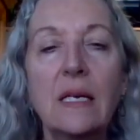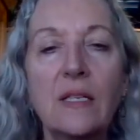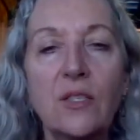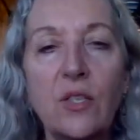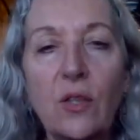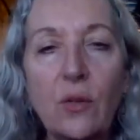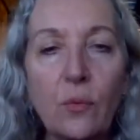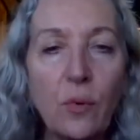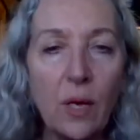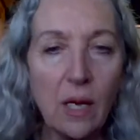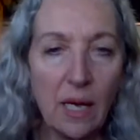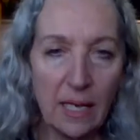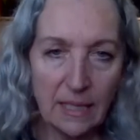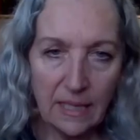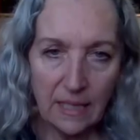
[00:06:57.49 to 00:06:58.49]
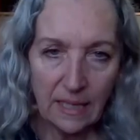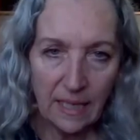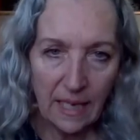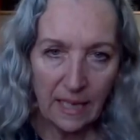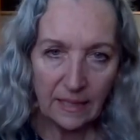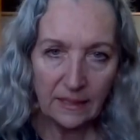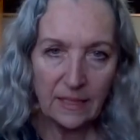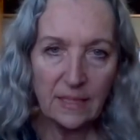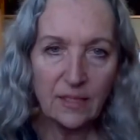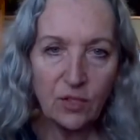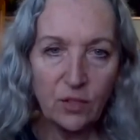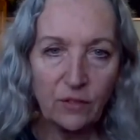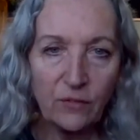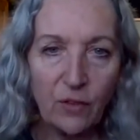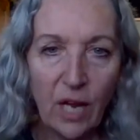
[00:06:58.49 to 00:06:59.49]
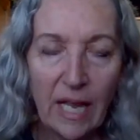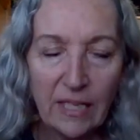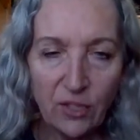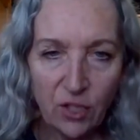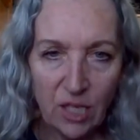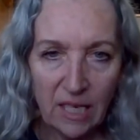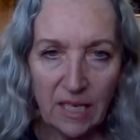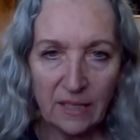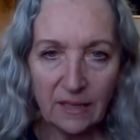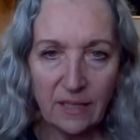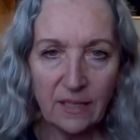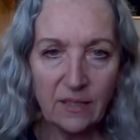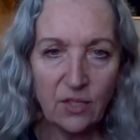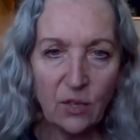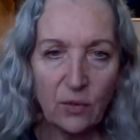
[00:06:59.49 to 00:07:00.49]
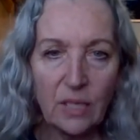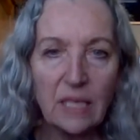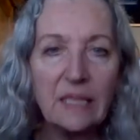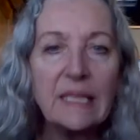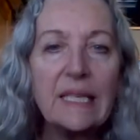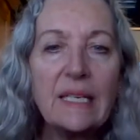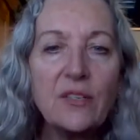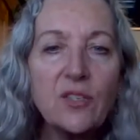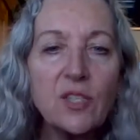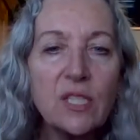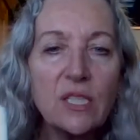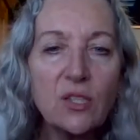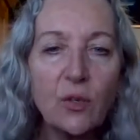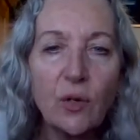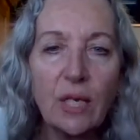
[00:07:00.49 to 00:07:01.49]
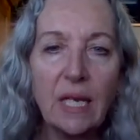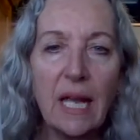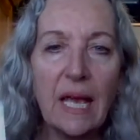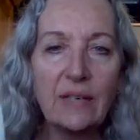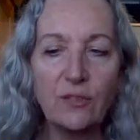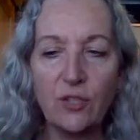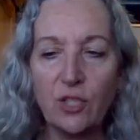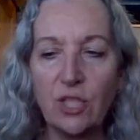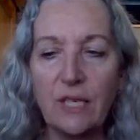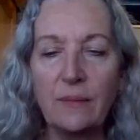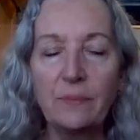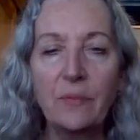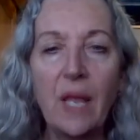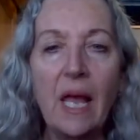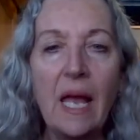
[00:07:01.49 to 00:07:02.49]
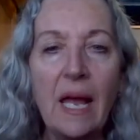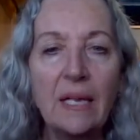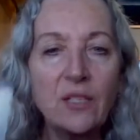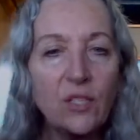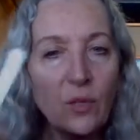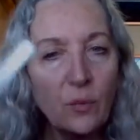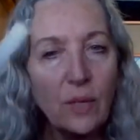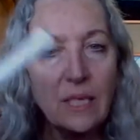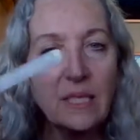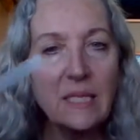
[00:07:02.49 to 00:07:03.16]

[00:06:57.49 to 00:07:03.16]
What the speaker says: So the rod, again, it's good for energy healing. So it clears discordant energy. And so what it